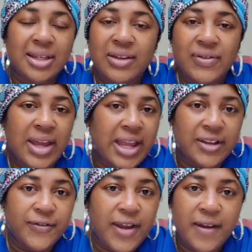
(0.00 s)
even
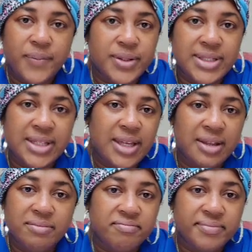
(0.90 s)
85%,